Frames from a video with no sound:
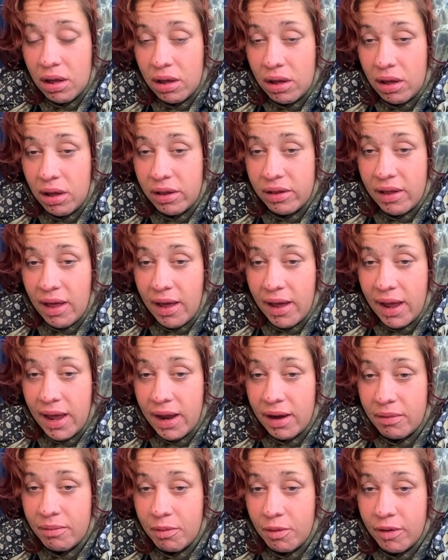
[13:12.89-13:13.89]
Because I
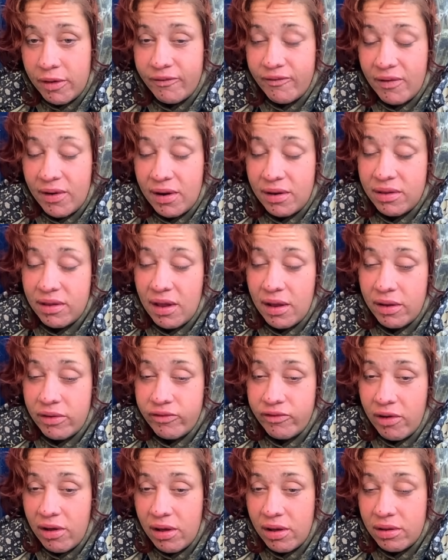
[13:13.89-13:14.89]
had a boyfriend selling
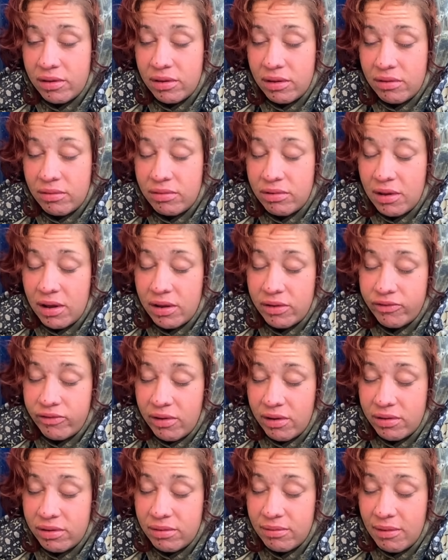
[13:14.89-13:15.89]
drugs. He was selling
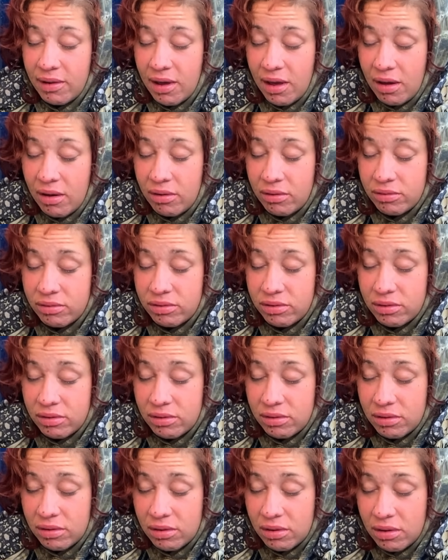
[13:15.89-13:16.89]
drugs in my house.
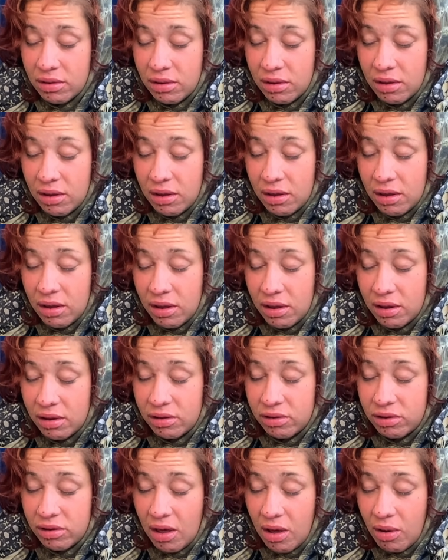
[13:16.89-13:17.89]

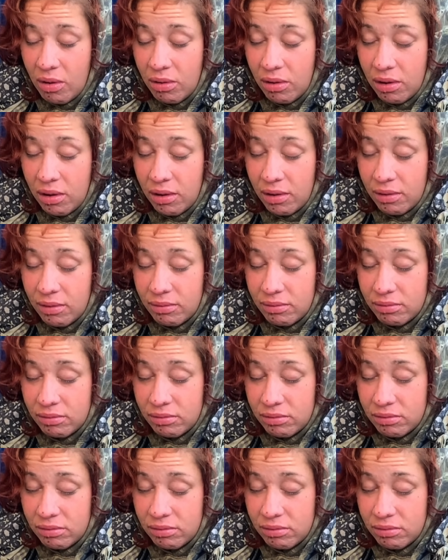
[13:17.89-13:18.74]
And so,